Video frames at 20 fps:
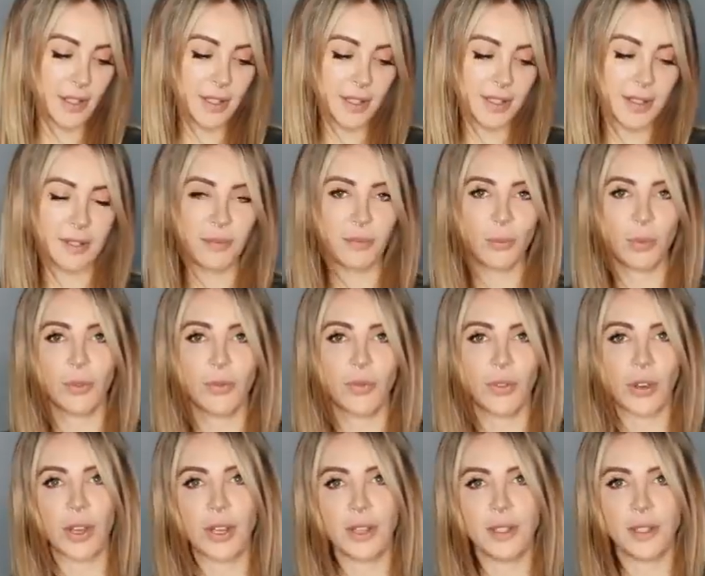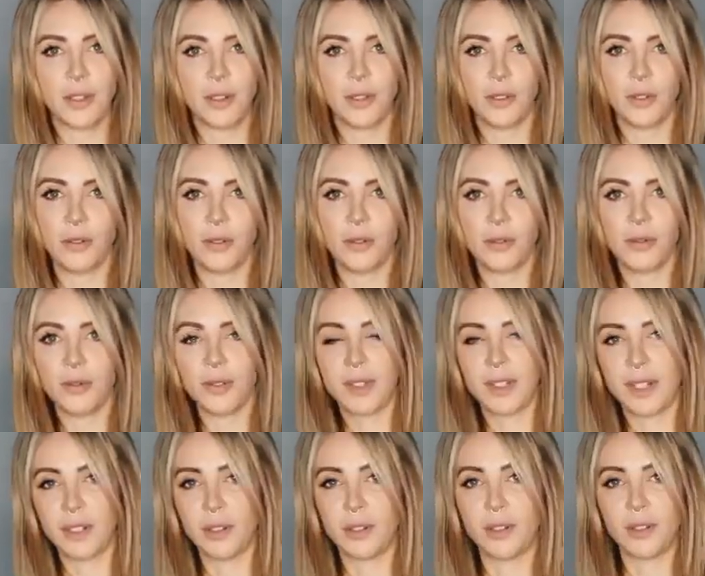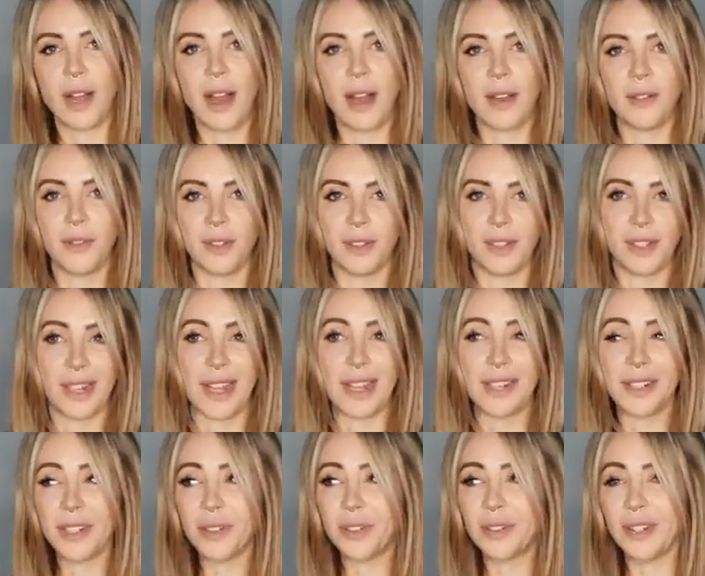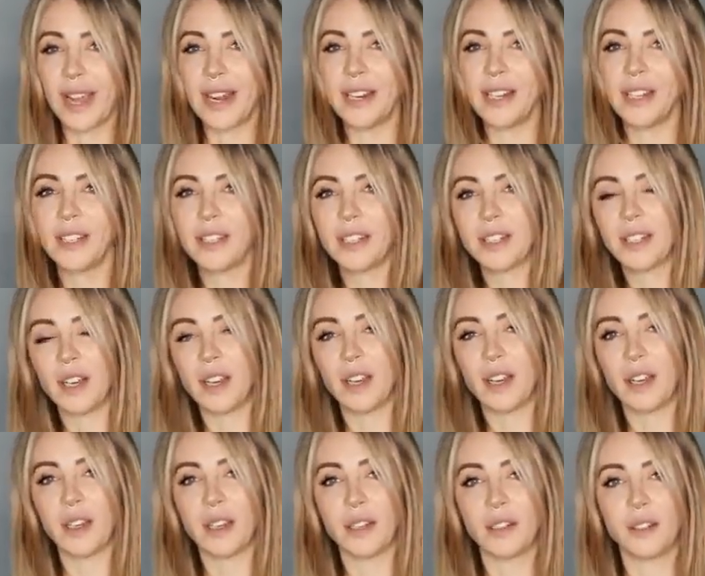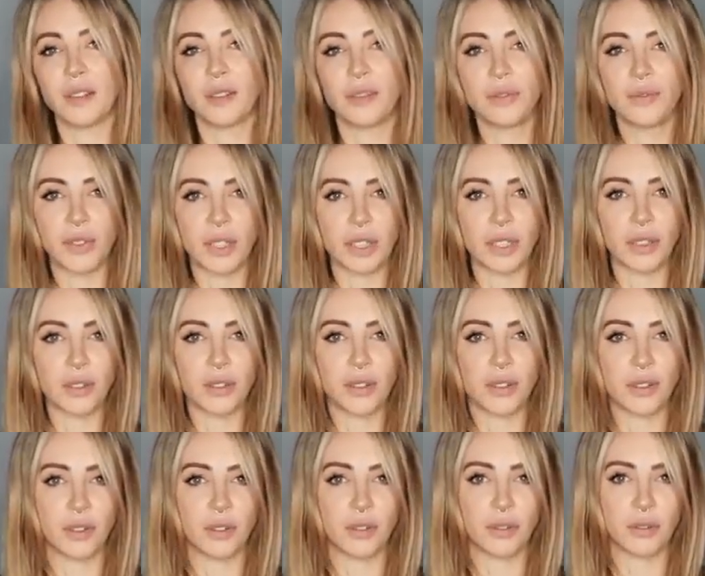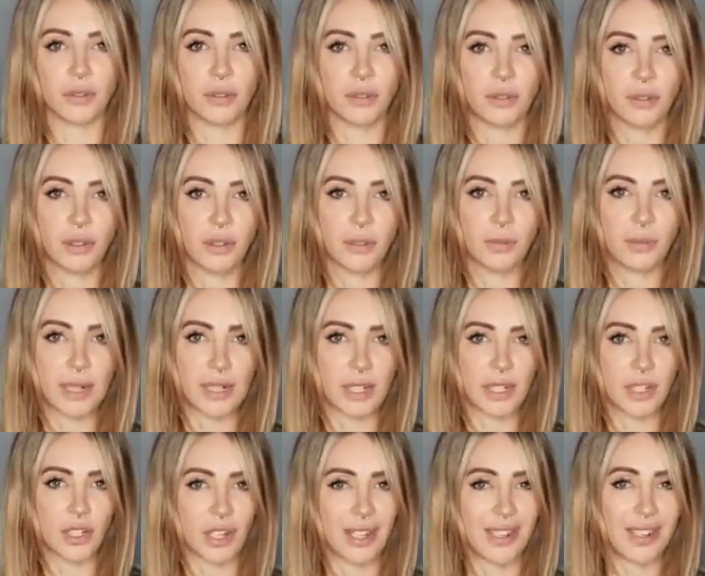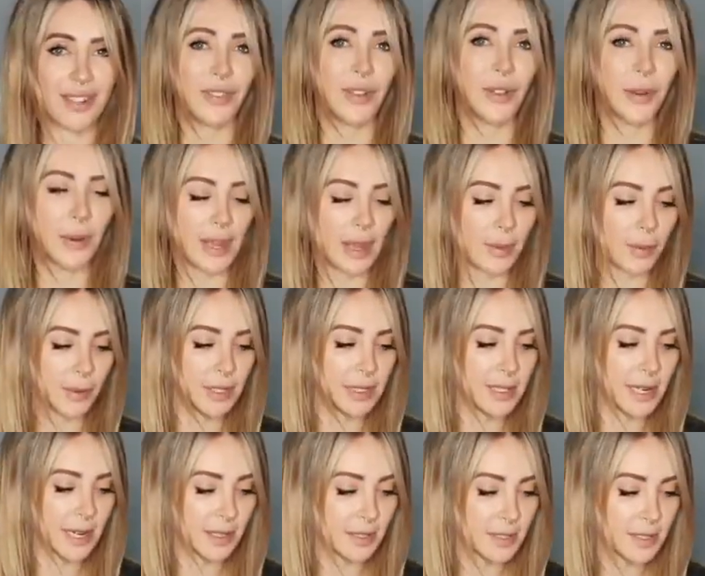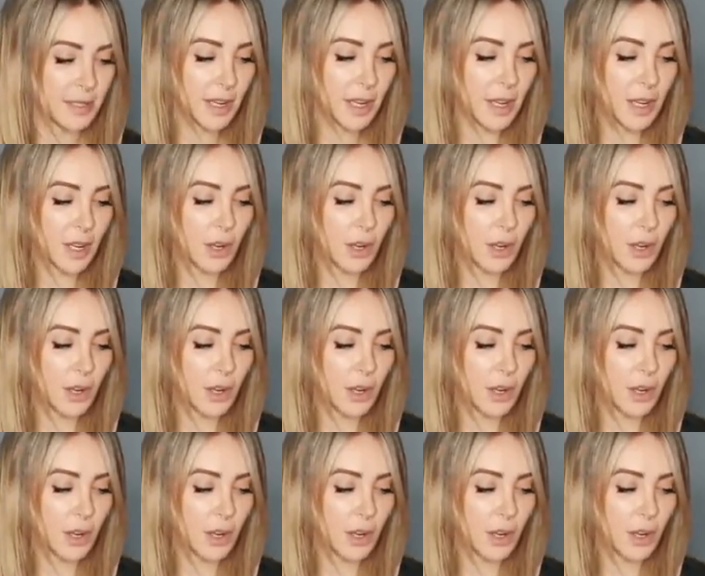I just prefer to still have a slightly organic feel to my DJing, even though I am on decks.